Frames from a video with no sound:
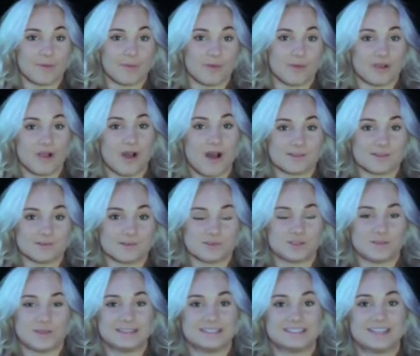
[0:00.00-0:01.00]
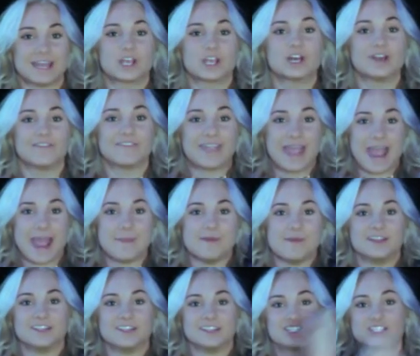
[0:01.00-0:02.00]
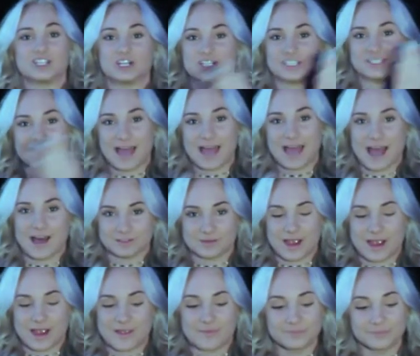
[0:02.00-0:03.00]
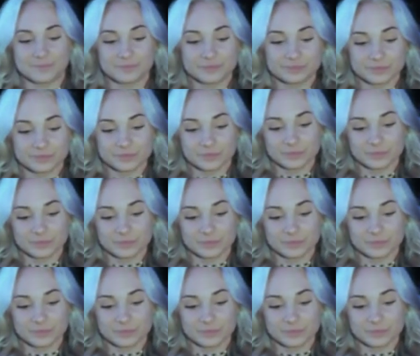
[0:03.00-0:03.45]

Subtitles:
probable cause, which means they could have came in and searched the house, right?